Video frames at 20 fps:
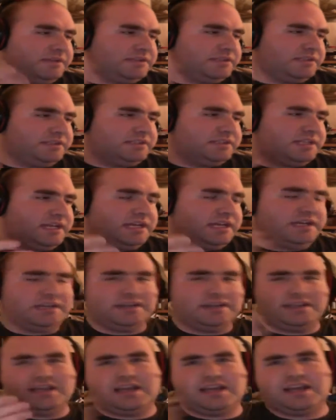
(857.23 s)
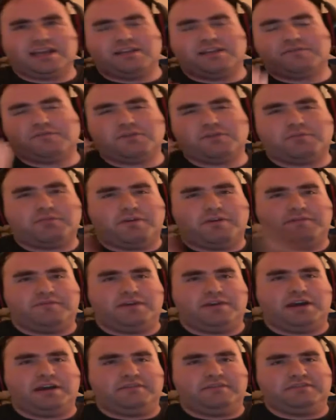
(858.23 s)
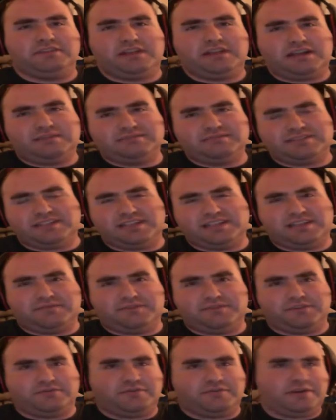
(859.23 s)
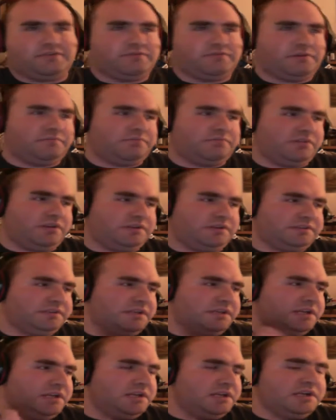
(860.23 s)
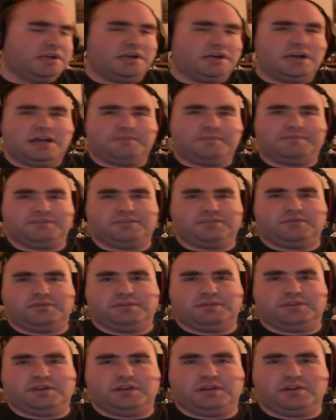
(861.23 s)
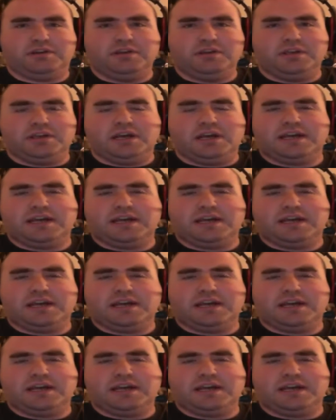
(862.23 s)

but it's just that, a 4.5, so I'm just gonna give it a great plus episode right there.